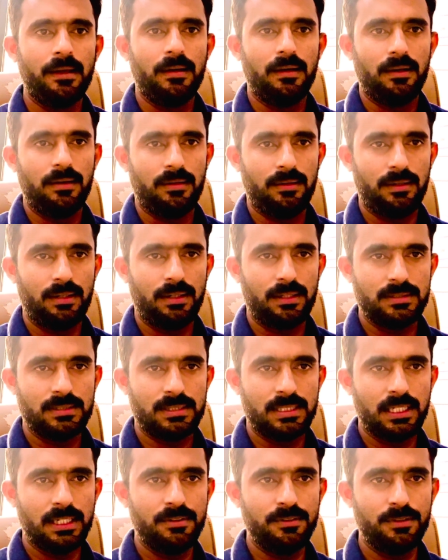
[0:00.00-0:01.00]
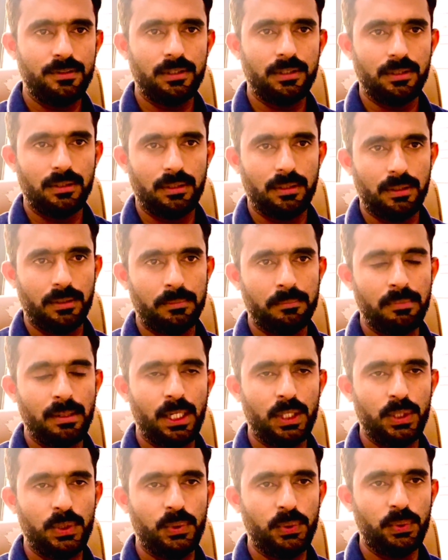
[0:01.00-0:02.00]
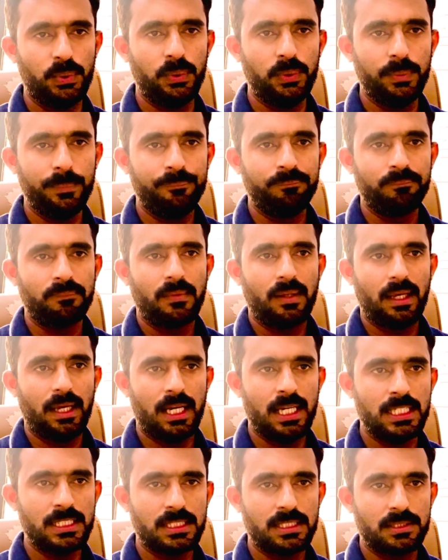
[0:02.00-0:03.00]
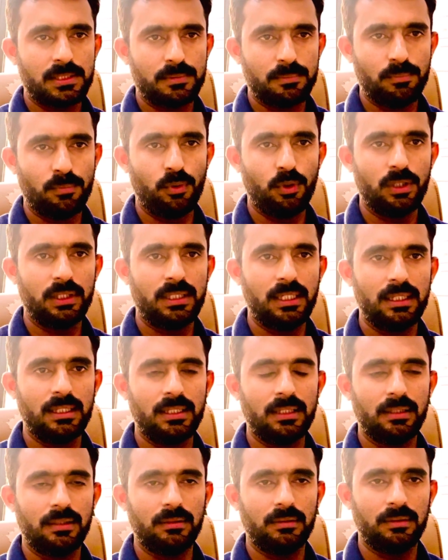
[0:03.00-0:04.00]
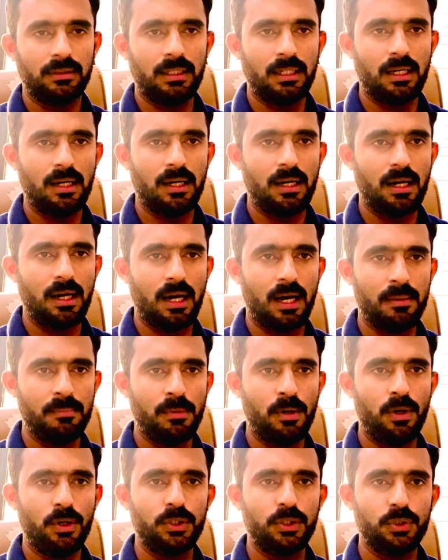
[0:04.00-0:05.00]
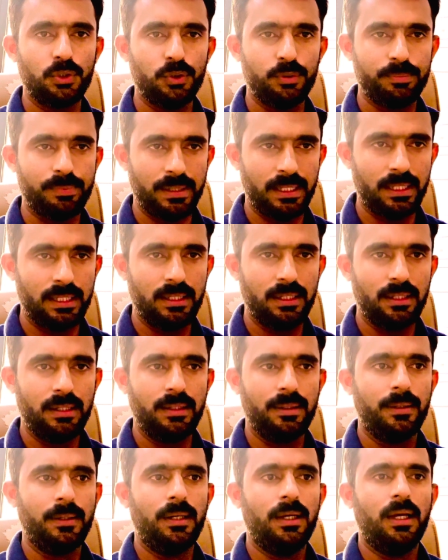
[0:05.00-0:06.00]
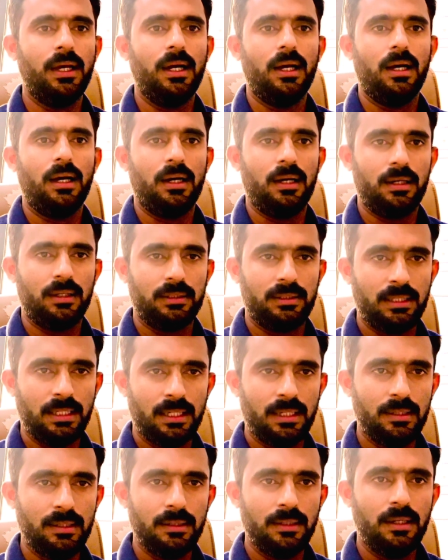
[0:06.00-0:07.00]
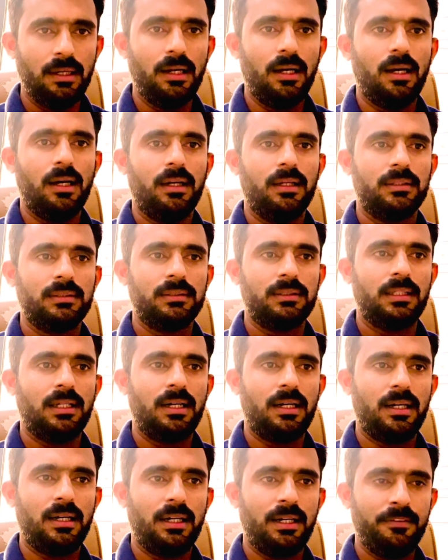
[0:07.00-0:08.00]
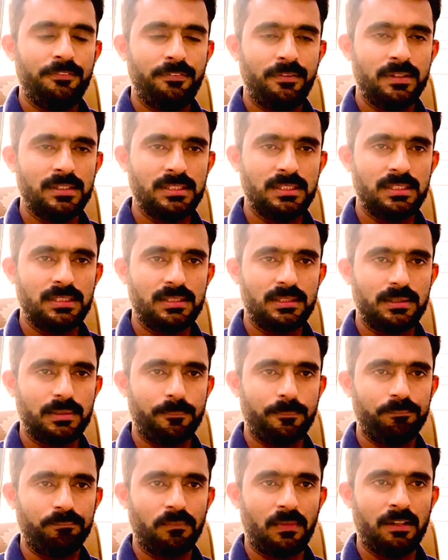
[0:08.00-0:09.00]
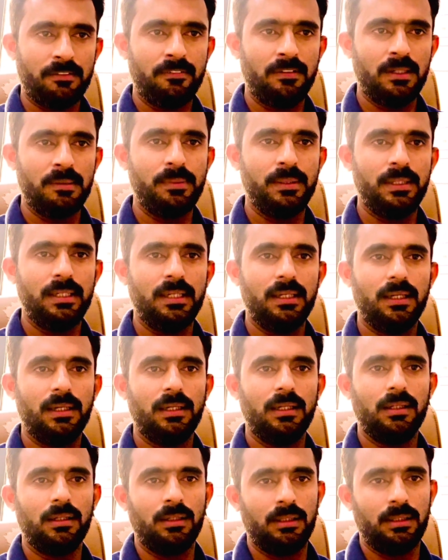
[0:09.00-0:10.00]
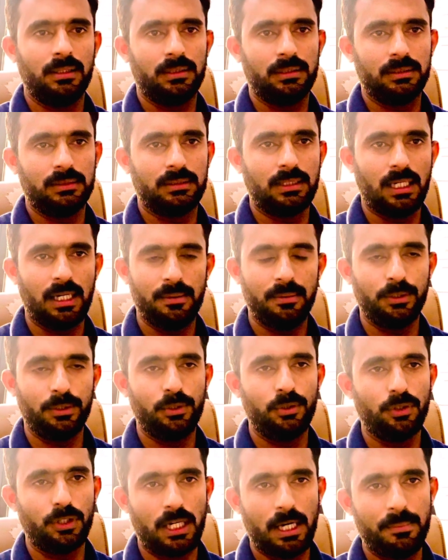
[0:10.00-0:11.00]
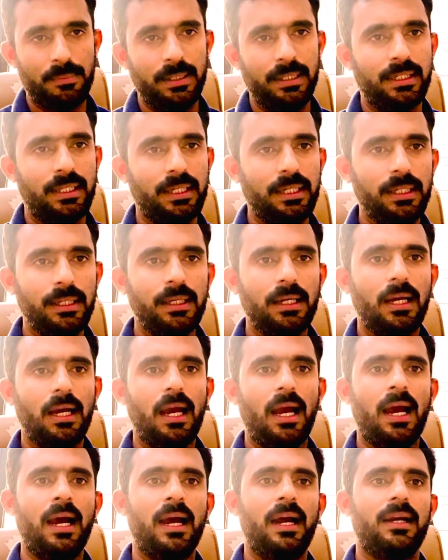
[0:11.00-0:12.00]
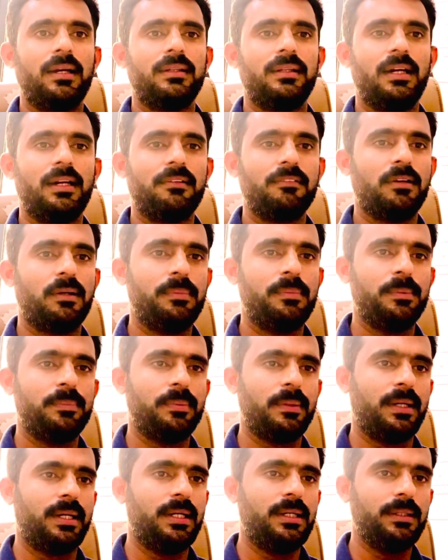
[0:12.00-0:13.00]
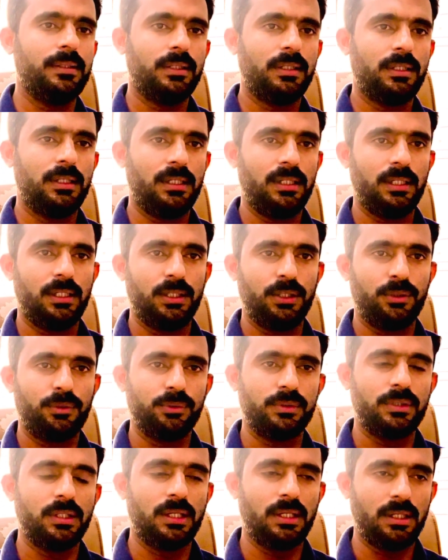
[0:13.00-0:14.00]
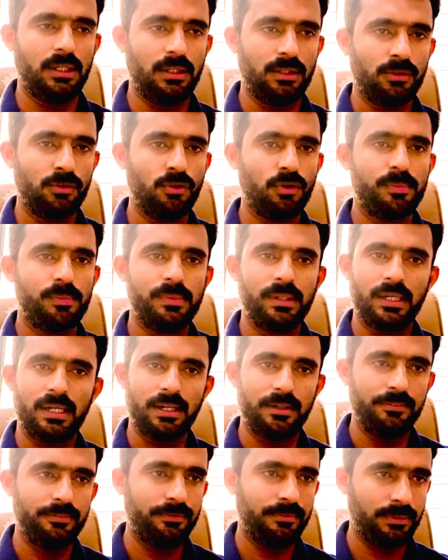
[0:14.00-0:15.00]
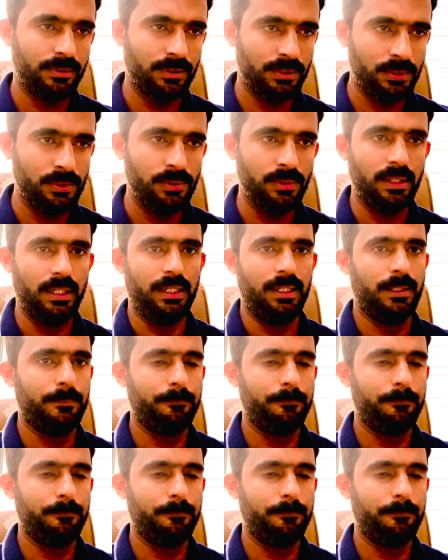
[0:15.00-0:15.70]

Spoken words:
received by you is more than the amount you paid, then the difference will be your liability, and that will be paid to the government of UAE.